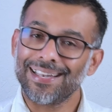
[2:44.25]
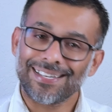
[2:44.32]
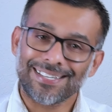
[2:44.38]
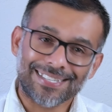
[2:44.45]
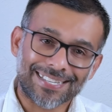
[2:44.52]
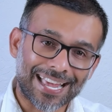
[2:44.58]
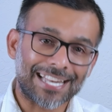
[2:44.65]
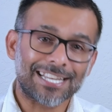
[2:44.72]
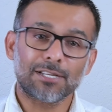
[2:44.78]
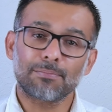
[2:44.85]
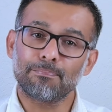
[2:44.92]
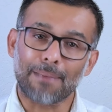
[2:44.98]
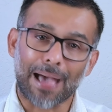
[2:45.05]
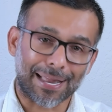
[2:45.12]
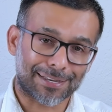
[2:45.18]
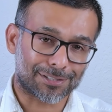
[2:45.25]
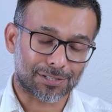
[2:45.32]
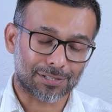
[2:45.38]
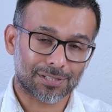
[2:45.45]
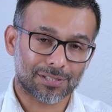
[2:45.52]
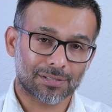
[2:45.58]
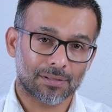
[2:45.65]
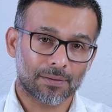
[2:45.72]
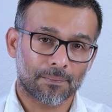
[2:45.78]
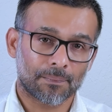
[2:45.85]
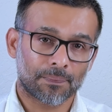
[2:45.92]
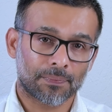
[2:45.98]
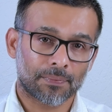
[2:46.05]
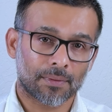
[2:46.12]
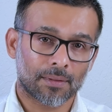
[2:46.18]
Intent matters.
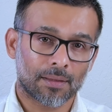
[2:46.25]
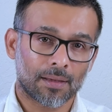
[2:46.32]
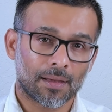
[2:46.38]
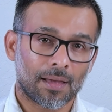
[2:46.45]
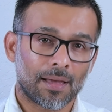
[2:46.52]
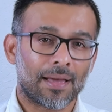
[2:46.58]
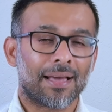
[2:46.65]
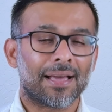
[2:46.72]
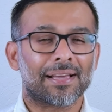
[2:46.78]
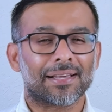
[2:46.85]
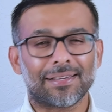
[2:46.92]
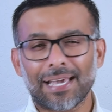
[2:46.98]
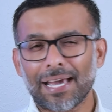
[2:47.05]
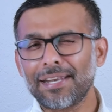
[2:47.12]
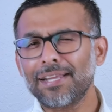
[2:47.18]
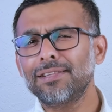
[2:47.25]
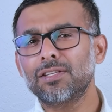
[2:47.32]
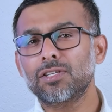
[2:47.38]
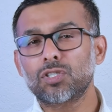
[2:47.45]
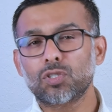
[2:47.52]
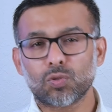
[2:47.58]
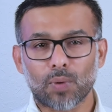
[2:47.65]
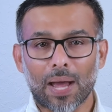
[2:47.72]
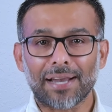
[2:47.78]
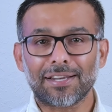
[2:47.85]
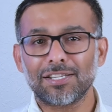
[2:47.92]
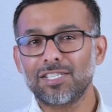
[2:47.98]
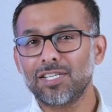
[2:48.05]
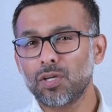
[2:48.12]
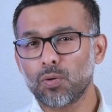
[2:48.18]
Getting the
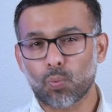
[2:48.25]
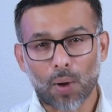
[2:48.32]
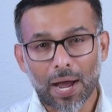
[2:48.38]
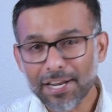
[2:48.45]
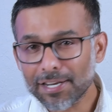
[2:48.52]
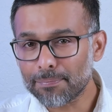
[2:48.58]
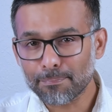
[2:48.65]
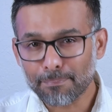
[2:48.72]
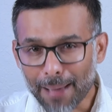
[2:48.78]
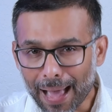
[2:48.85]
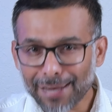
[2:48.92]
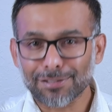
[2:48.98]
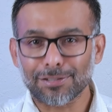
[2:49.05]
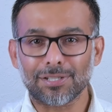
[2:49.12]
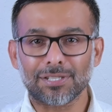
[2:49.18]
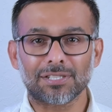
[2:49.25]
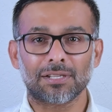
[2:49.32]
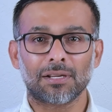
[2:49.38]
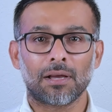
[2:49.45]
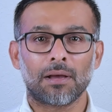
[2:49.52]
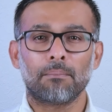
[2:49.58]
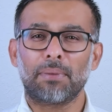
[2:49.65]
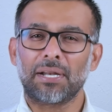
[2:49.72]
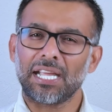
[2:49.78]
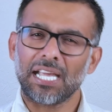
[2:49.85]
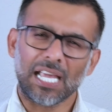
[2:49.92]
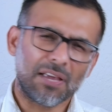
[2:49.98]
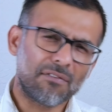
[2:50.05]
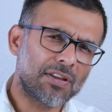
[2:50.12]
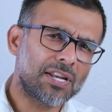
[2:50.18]
strategy right matters. But
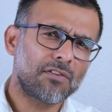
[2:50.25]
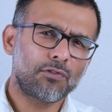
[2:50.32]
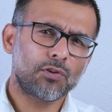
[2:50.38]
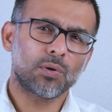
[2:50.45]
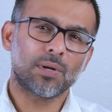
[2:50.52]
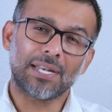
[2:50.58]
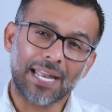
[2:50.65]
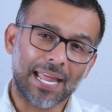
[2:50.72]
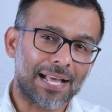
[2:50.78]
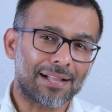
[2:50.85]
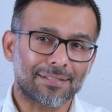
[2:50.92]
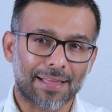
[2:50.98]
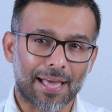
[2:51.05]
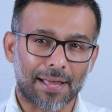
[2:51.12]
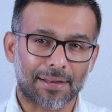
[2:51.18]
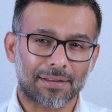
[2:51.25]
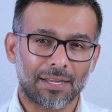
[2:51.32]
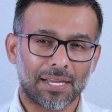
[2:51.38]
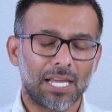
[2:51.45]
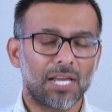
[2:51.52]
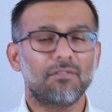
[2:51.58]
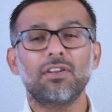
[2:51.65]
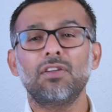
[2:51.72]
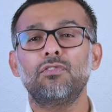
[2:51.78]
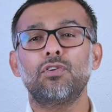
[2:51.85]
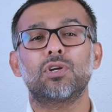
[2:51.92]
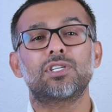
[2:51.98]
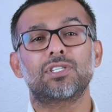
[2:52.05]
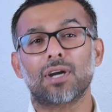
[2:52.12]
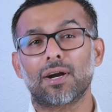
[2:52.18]
even if you nail that, even if
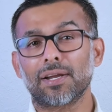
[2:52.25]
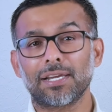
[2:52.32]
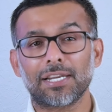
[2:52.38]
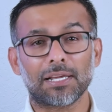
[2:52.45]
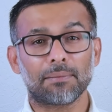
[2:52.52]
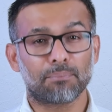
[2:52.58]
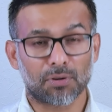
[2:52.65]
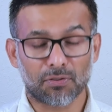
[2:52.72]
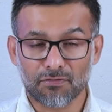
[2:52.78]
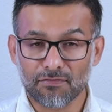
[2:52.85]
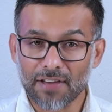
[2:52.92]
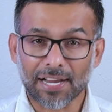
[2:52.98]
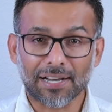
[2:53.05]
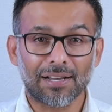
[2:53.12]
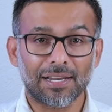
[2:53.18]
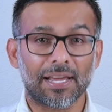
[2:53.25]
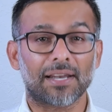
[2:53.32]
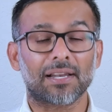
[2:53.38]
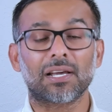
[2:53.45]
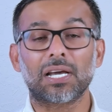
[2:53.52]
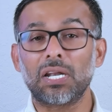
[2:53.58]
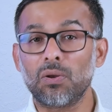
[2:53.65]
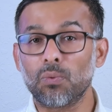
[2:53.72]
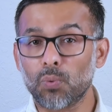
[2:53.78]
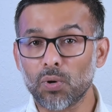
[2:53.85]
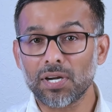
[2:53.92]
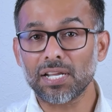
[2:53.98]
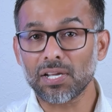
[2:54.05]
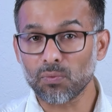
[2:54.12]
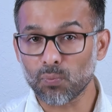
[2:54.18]
you're targeting perfectly and
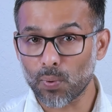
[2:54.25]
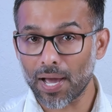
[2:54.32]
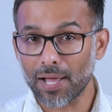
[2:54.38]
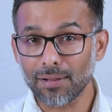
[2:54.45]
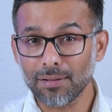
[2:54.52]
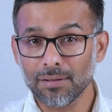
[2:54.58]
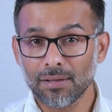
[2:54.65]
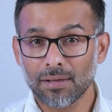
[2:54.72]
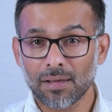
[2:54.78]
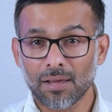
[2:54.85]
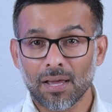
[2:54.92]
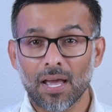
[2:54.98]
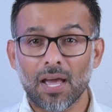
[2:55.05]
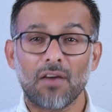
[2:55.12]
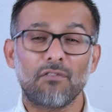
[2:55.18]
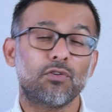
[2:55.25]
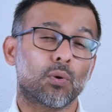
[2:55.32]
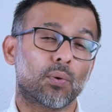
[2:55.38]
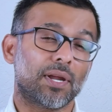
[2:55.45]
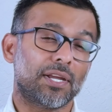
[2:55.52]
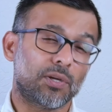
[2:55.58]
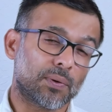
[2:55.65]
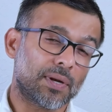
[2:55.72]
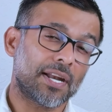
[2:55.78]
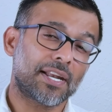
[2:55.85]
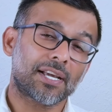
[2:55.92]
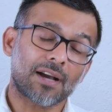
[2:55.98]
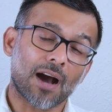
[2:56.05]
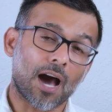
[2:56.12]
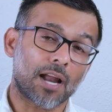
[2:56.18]
converting well, if your unit
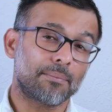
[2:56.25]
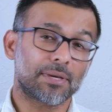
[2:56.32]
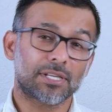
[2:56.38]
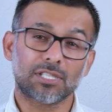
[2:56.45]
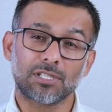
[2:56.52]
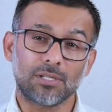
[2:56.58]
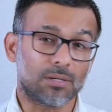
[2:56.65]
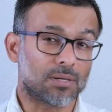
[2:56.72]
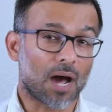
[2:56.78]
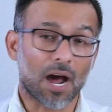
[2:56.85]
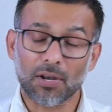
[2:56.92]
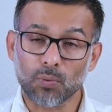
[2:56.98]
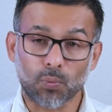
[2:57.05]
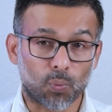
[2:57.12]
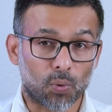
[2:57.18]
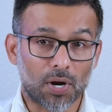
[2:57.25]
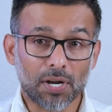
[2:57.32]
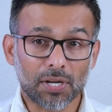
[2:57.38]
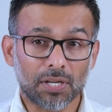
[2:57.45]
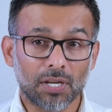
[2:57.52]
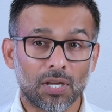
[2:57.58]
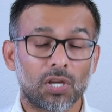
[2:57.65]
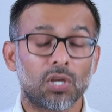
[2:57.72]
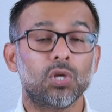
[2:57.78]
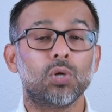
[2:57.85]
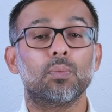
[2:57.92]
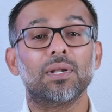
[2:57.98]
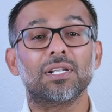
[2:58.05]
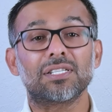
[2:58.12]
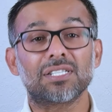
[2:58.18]
economics do not work,
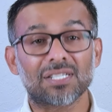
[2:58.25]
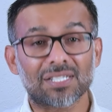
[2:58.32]
you will